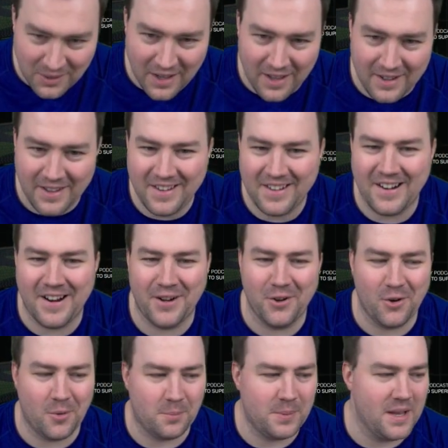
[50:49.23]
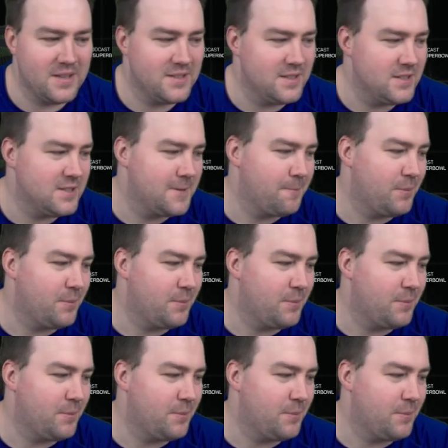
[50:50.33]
and here are your praises.